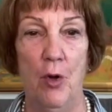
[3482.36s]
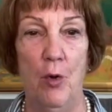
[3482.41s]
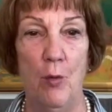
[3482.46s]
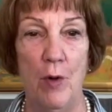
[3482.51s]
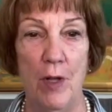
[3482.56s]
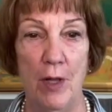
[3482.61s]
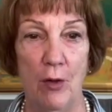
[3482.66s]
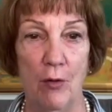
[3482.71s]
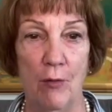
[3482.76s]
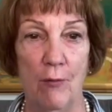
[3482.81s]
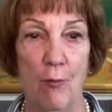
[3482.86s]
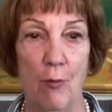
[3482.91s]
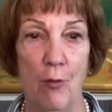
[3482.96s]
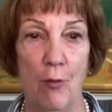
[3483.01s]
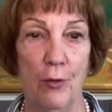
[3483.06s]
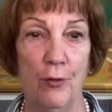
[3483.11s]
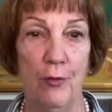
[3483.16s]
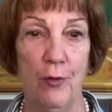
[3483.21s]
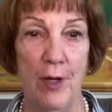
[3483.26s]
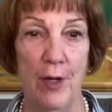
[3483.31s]
we look
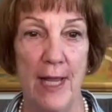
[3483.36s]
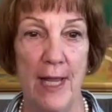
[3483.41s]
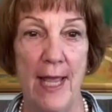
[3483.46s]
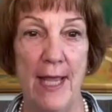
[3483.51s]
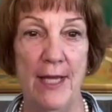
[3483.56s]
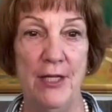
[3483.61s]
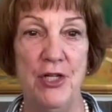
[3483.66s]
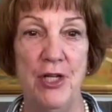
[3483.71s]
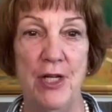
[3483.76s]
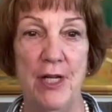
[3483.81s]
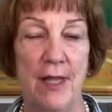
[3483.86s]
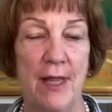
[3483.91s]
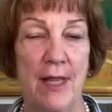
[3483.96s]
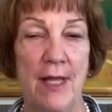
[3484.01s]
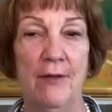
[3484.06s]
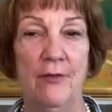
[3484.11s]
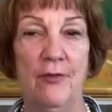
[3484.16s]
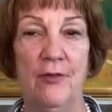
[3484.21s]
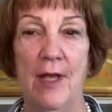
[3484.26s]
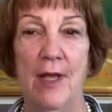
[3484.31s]
forward to engaging in
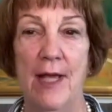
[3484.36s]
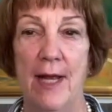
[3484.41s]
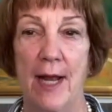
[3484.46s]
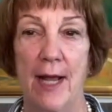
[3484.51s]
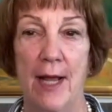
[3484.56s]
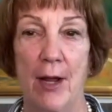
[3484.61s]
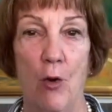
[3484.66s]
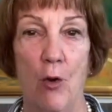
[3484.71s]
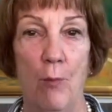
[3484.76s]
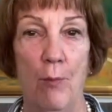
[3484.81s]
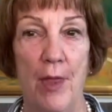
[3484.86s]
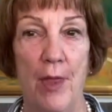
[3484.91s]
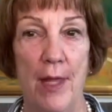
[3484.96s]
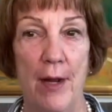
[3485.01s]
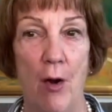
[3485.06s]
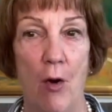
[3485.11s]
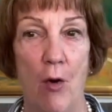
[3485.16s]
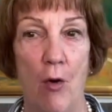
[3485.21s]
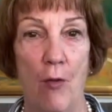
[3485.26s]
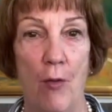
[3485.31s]
this. And I hope
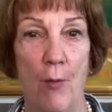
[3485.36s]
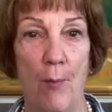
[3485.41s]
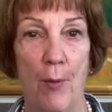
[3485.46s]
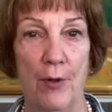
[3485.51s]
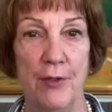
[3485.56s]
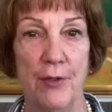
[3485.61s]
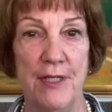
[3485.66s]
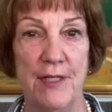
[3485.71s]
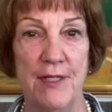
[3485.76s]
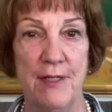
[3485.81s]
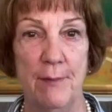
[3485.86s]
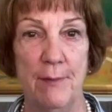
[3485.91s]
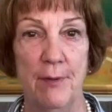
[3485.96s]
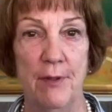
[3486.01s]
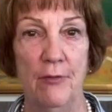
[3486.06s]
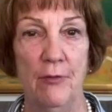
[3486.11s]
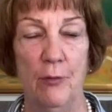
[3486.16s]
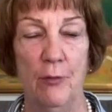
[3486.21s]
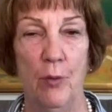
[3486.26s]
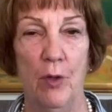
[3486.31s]
that all the
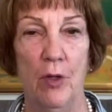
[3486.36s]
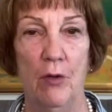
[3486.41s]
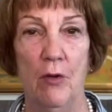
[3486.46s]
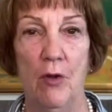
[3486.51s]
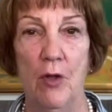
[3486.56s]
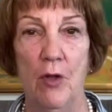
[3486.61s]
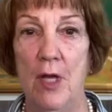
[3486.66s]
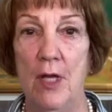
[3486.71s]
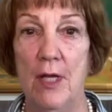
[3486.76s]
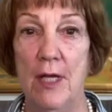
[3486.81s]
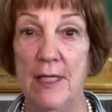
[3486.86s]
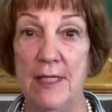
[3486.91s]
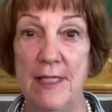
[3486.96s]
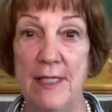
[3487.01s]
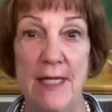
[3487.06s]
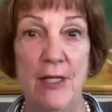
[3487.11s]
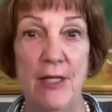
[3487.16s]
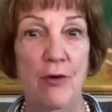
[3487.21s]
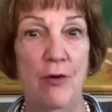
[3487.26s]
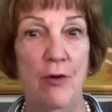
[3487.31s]
participants will
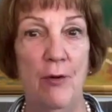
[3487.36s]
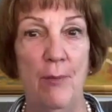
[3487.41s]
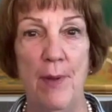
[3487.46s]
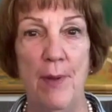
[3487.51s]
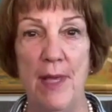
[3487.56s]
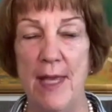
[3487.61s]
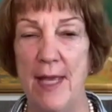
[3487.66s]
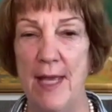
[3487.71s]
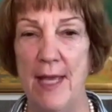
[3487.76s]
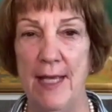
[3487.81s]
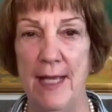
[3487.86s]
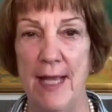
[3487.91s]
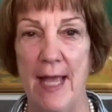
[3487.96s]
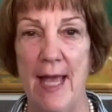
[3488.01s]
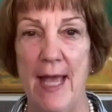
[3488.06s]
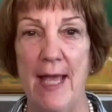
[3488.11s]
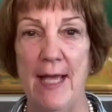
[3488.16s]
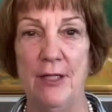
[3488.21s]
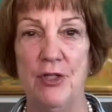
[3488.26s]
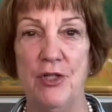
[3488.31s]
continue to be
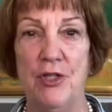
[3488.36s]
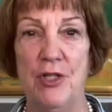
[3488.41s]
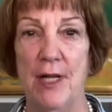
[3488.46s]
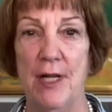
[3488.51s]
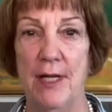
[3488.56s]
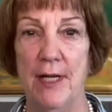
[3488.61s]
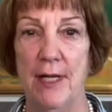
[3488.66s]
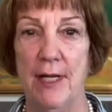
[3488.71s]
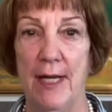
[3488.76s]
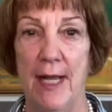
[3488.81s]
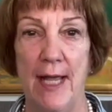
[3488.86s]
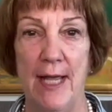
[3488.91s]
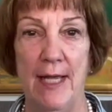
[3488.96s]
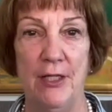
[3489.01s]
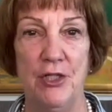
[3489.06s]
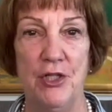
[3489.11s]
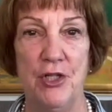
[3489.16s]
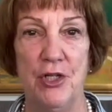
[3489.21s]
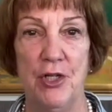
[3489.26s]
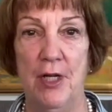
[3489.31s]
engaged and
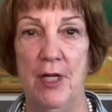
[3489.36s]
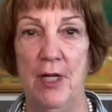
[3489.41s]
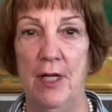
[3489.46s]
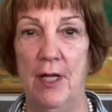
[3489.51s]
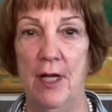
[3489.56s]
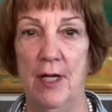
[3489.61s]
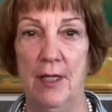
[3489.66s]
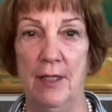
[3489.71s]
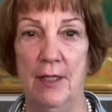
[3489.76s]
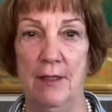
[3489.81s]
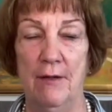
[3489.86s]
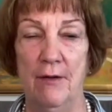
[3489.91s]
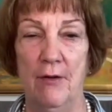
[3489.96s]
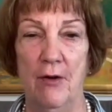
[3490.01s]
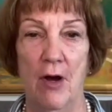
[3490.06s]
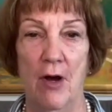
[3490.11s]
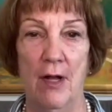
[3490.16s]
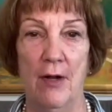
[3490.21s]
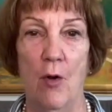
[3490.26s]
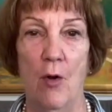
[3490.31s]
engage
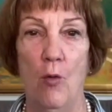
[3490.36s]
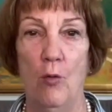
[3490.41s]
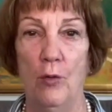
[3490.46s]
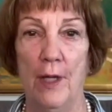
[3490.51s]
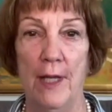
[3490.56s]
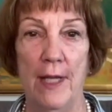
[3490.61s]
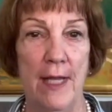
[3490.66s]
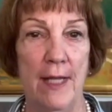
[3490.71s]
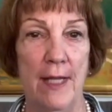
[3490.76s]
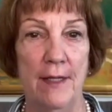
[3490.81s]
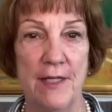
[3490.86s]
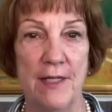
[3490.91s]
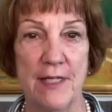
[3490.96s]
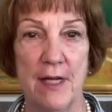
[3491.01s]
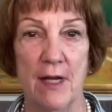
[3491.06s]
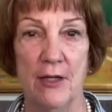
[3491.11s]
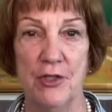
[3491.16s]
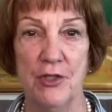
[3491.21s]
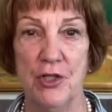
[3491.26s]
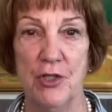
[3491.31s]
not only in
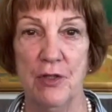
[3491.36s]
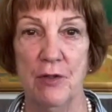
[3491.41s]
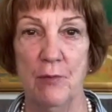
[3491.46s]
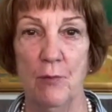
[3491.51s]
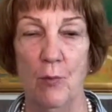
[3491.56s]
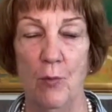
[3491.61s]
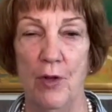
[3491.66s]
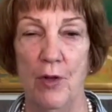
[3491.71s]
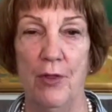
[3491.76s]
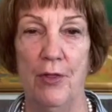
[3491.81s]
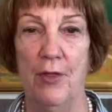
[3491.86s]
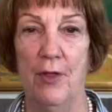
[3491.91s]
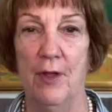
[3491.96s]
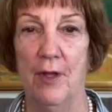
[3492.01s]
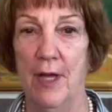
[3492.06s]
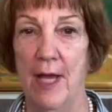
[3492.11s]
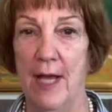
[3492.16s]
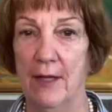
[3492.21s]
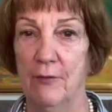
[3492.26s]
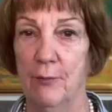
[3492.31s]
discussion with
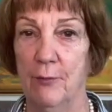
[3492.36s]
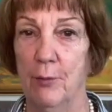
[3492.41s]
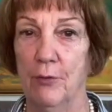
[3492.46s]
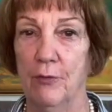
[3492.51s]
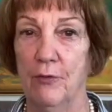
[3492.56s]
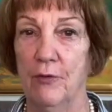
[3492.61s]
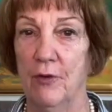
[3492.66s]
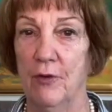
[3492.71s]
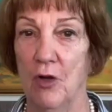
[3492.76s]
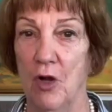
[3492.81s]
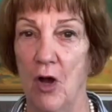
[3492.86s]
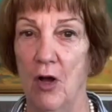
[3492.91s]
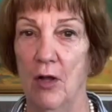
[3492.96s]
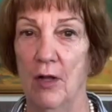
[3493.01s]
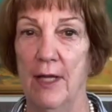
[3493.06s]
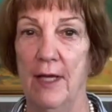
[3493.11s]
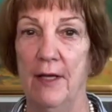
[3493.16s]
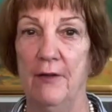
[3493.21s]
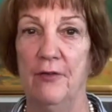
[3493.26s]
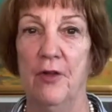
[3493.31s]
experts and
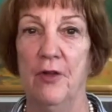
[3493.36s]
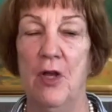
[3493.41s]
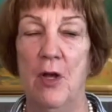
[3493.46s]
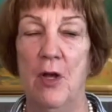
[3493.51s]
colleagues,